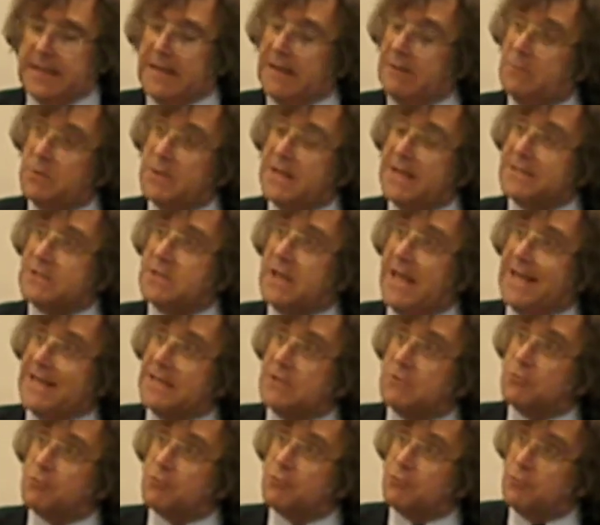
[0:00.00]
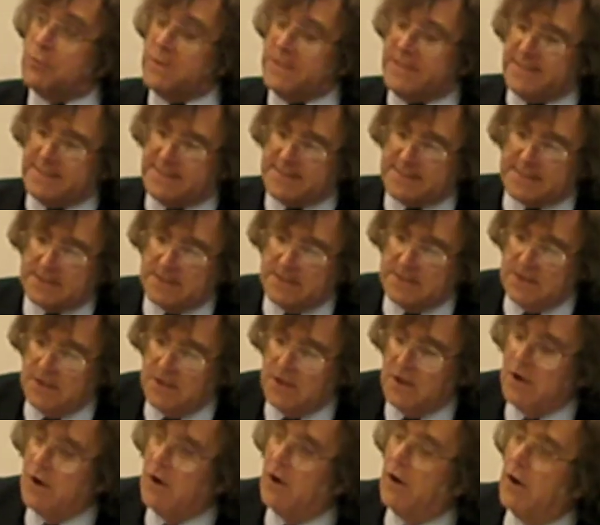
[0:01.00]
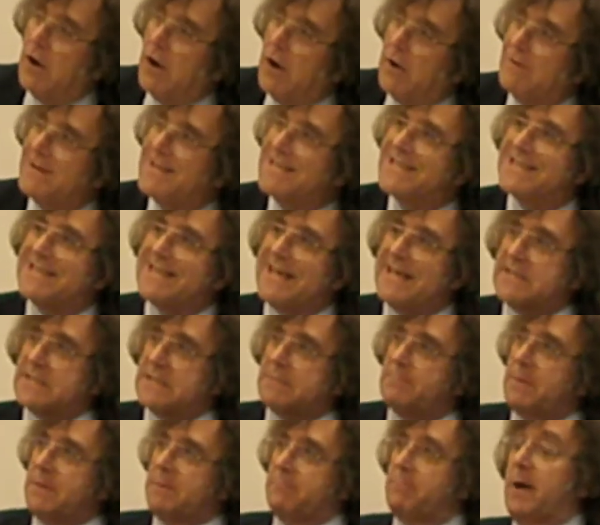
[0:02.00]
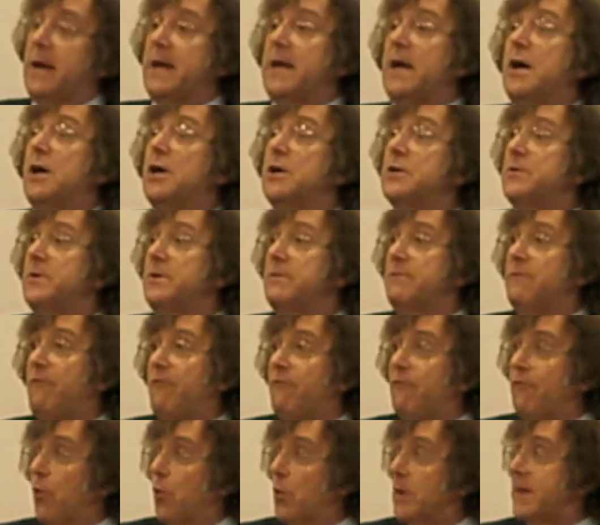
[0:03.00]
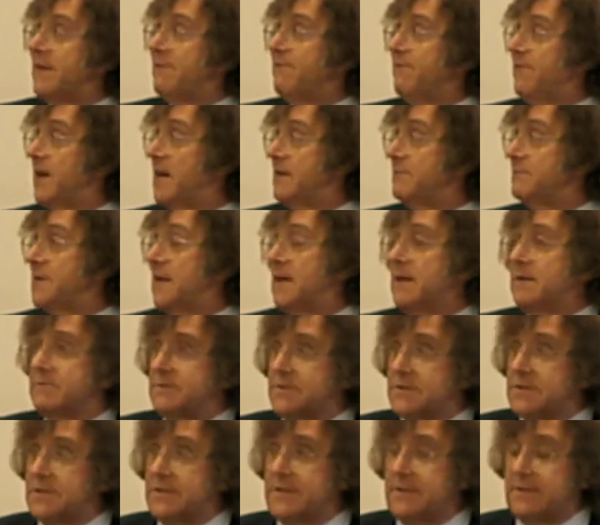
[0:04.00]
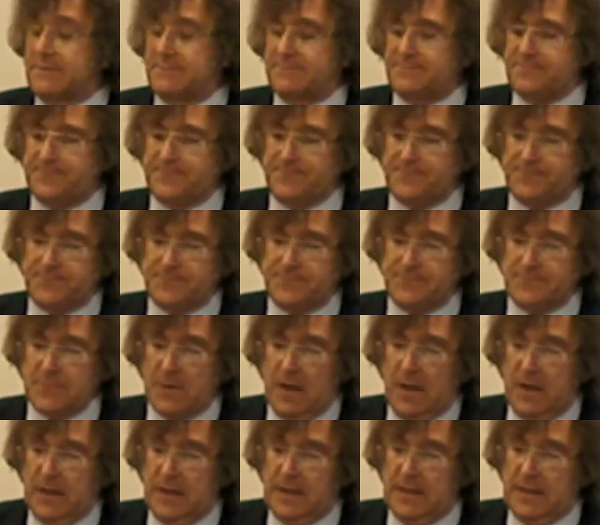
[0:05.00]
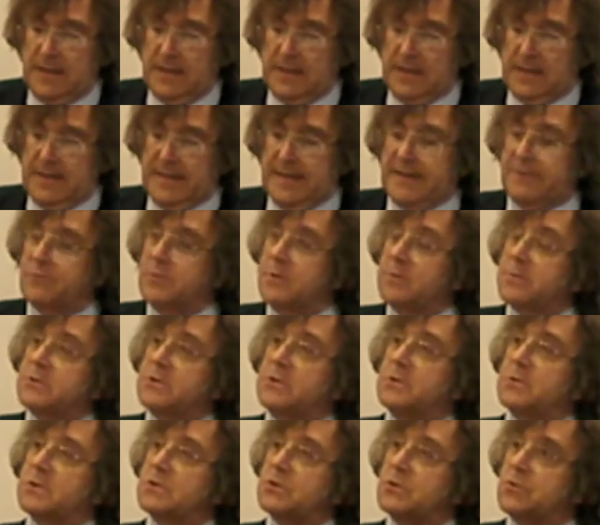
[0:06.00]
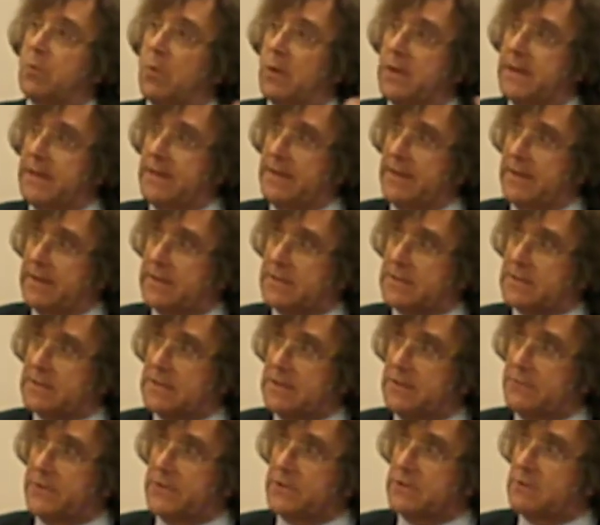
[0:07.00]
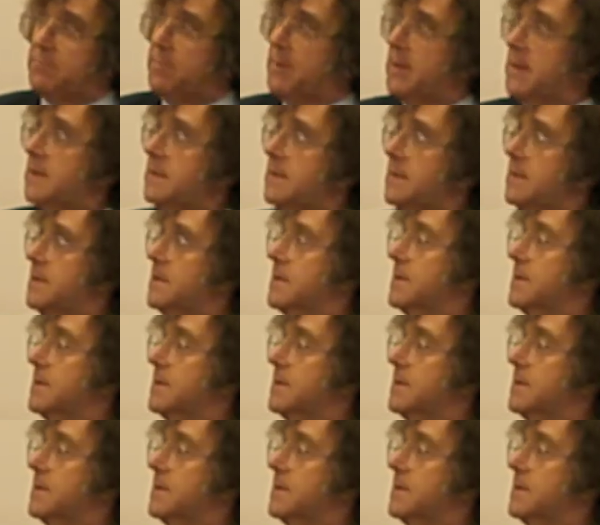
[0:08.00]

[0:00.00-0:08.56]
That would increase our assessment by $145 a year. If we would do a 20-year serial bond...